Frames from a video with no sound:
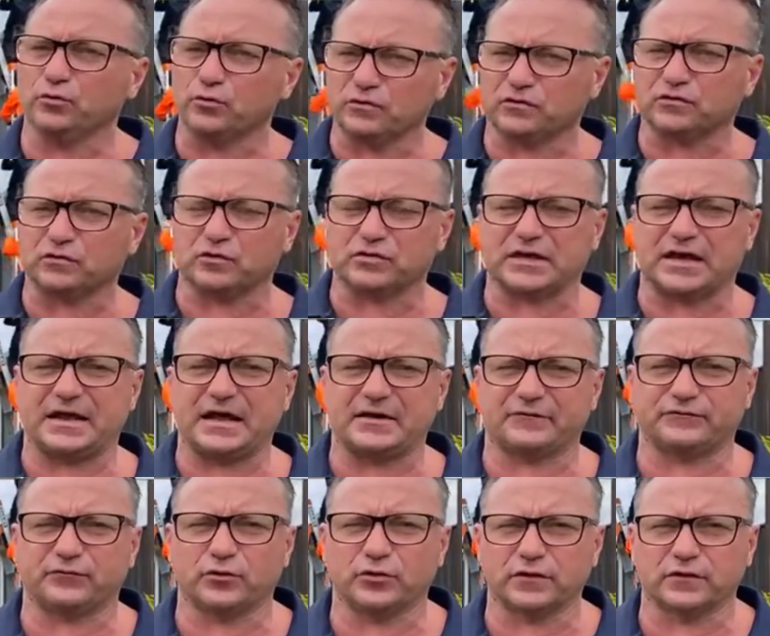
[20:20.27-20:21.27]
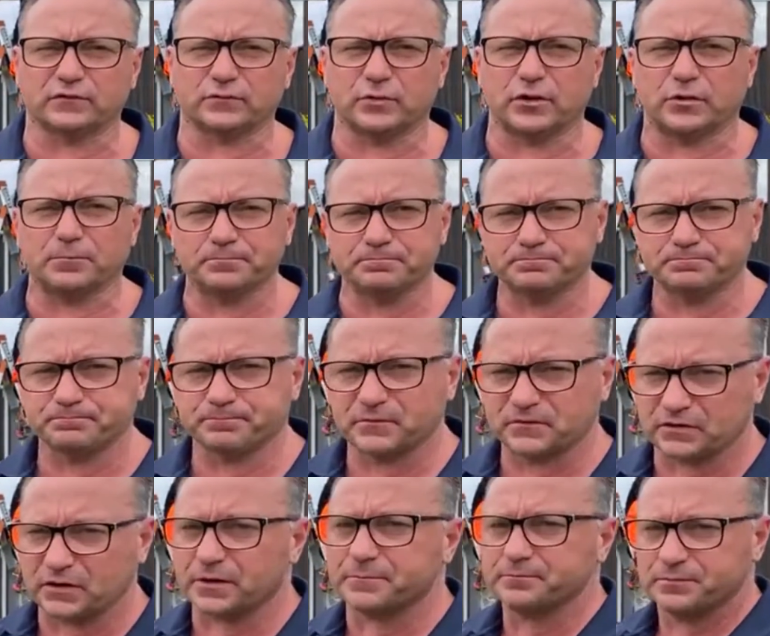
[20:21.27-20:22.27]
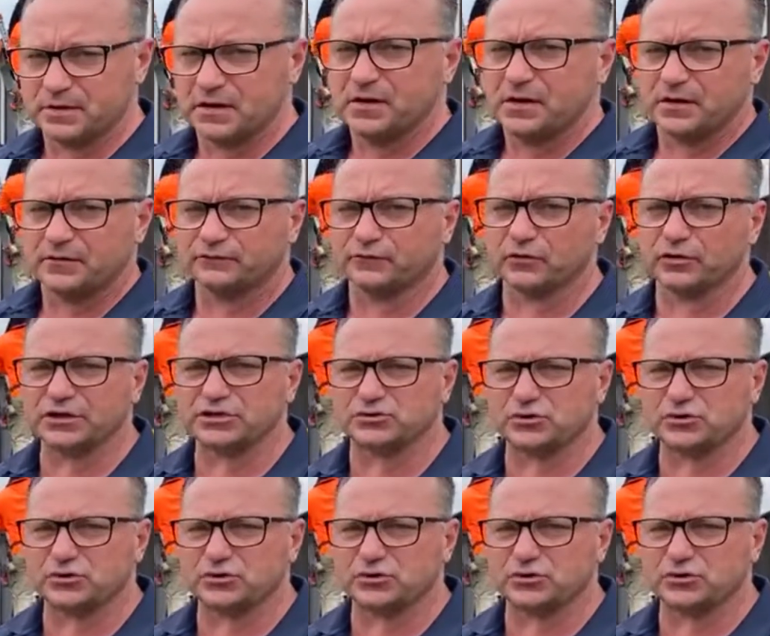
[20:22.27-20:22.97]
We'll sort that out for you as well. So, fully